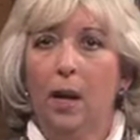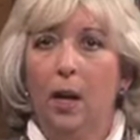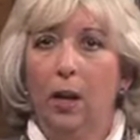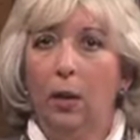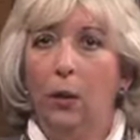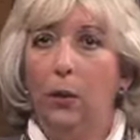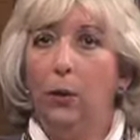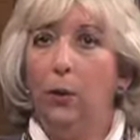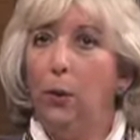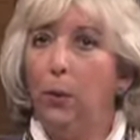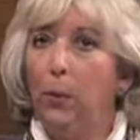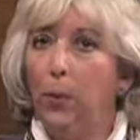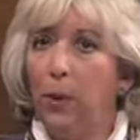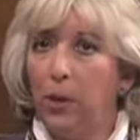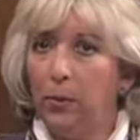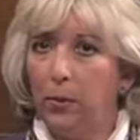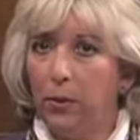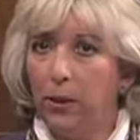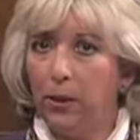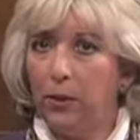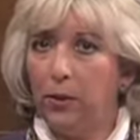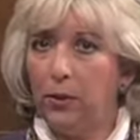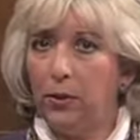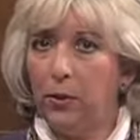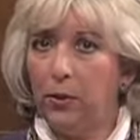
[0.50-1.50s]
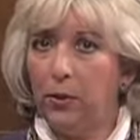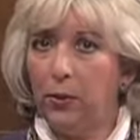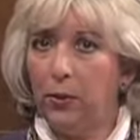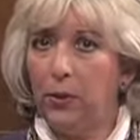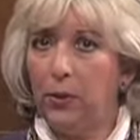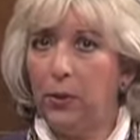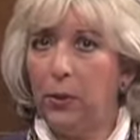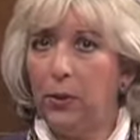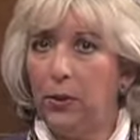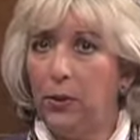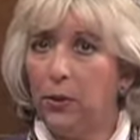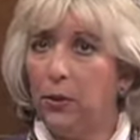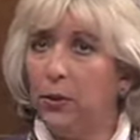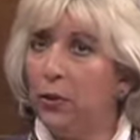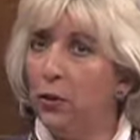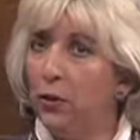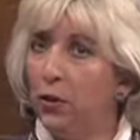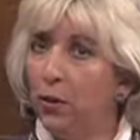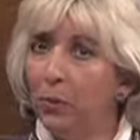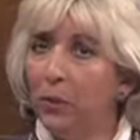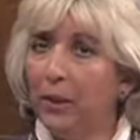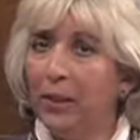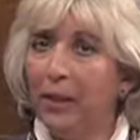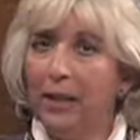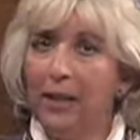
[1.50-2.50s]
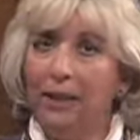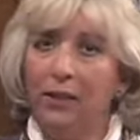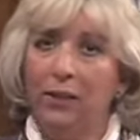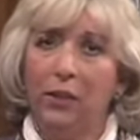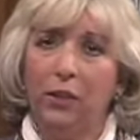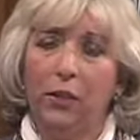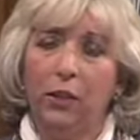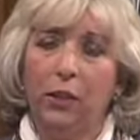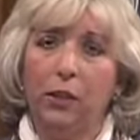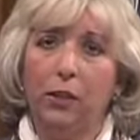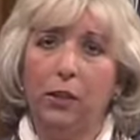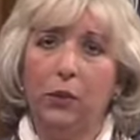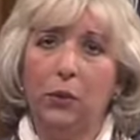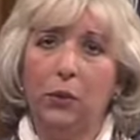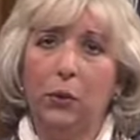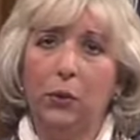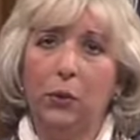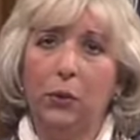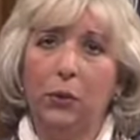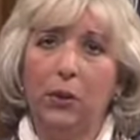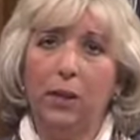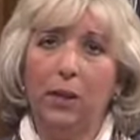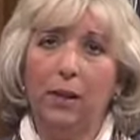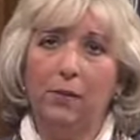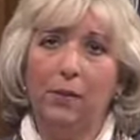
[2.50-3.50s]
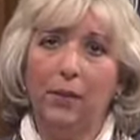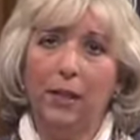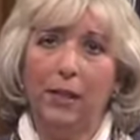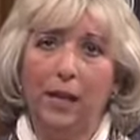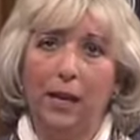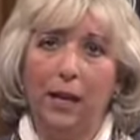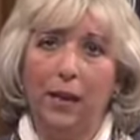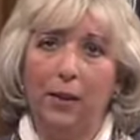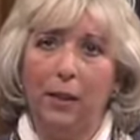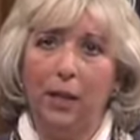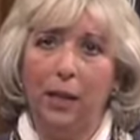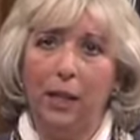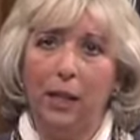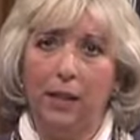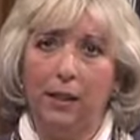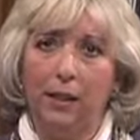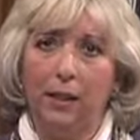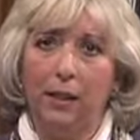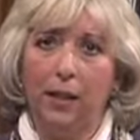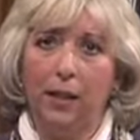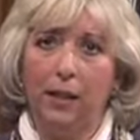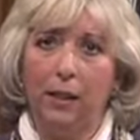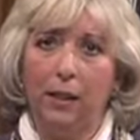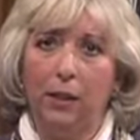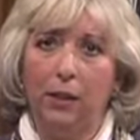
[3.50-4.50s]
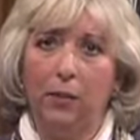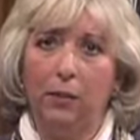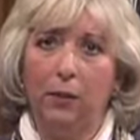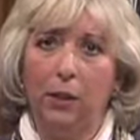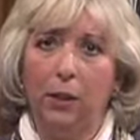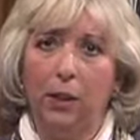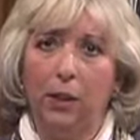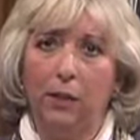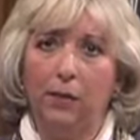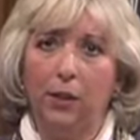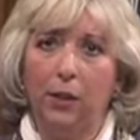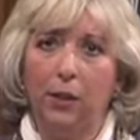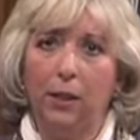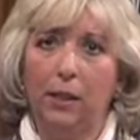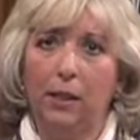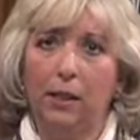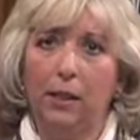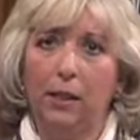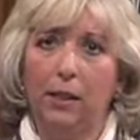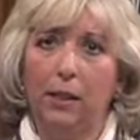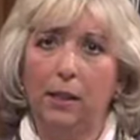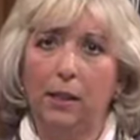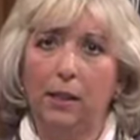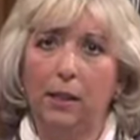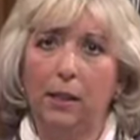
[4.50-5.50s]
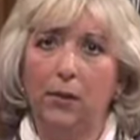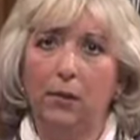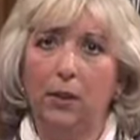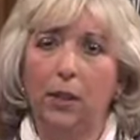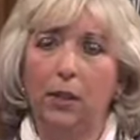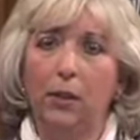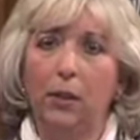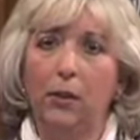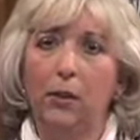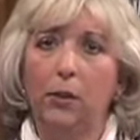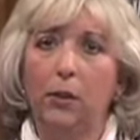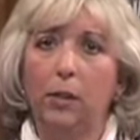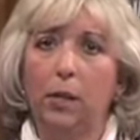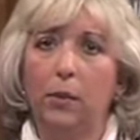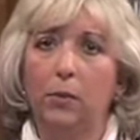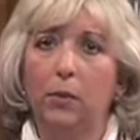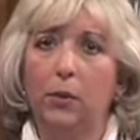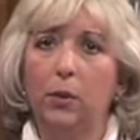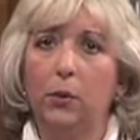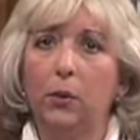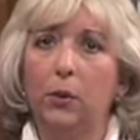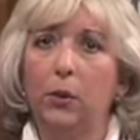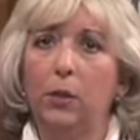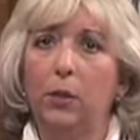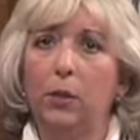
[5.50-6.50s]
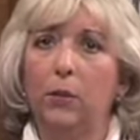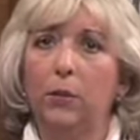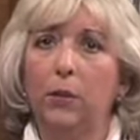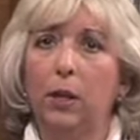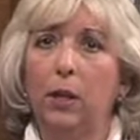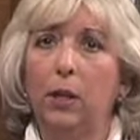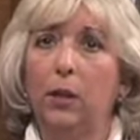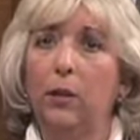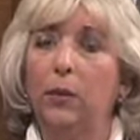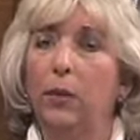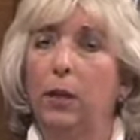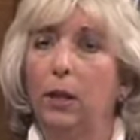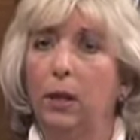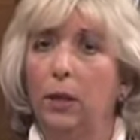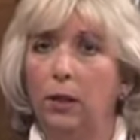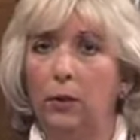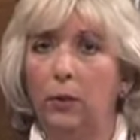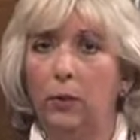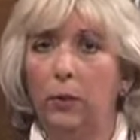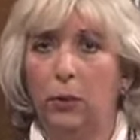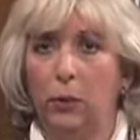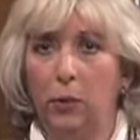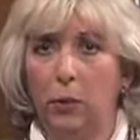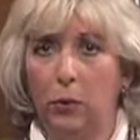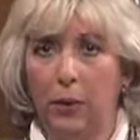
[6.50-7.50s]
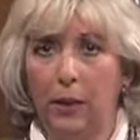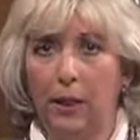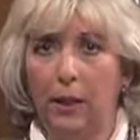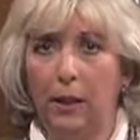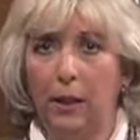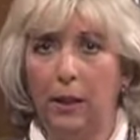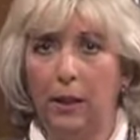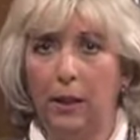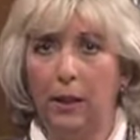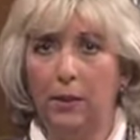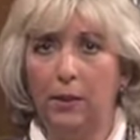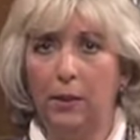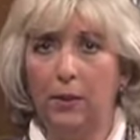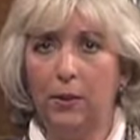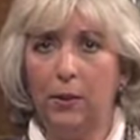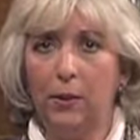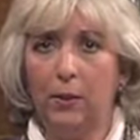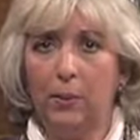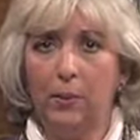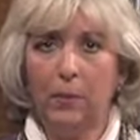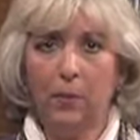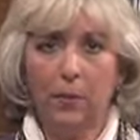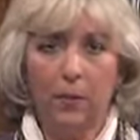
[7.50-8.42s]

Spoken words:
Local public schools could soon be under the control of the county executive. Good evening. This is CTV News. I'm Patricia Vallone. Thank you for joining us.